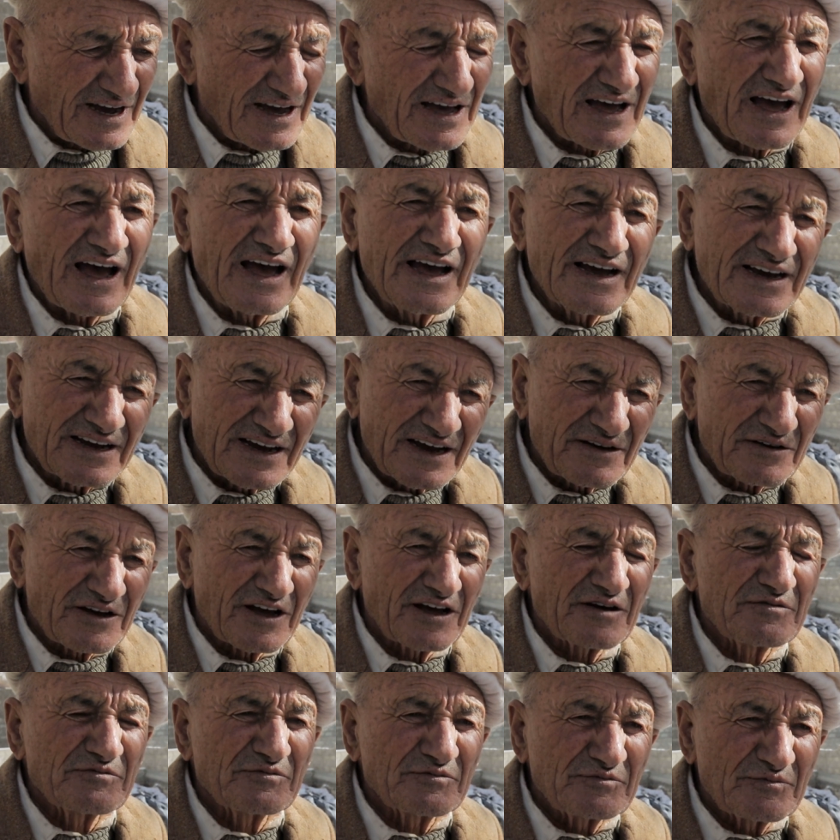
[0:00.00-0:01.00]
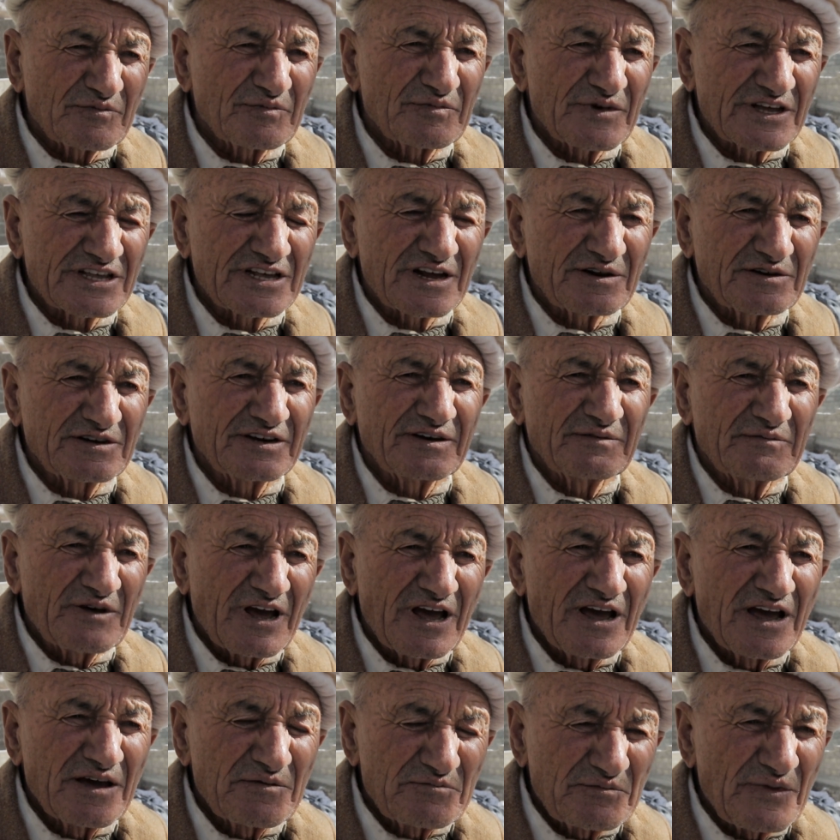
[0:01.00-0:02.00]
I've been to a shaman
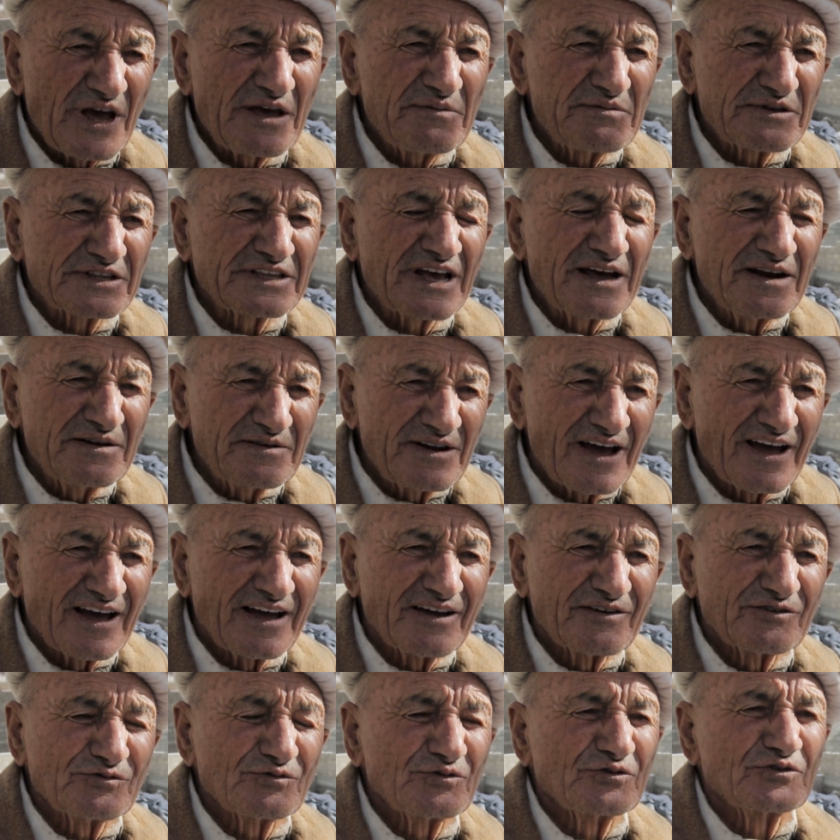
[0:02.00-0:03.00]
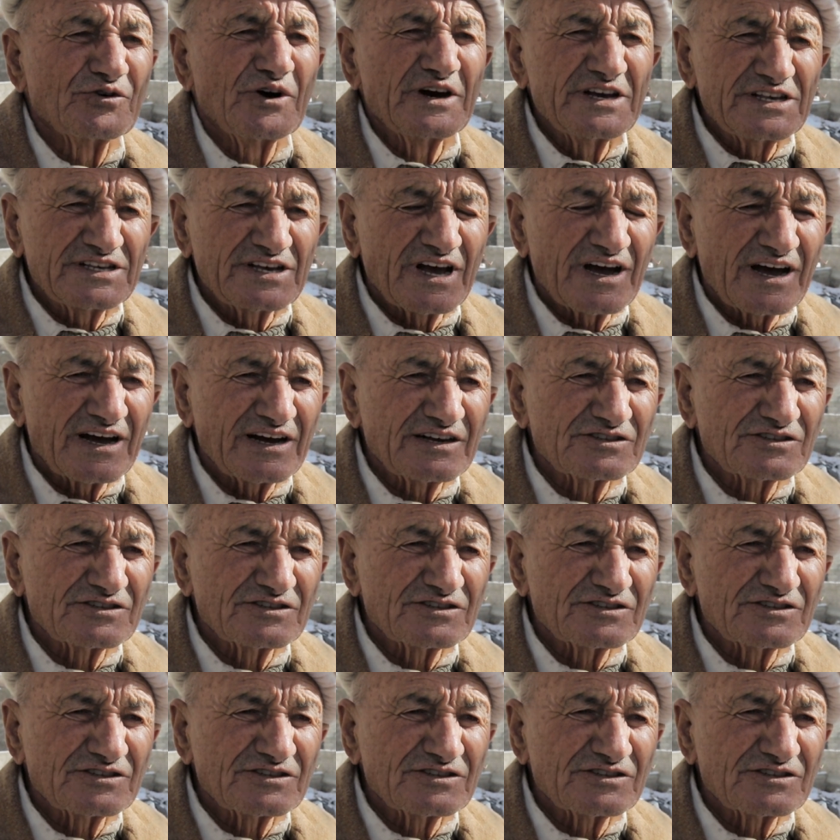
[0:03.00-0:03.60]
many times. I had to curse from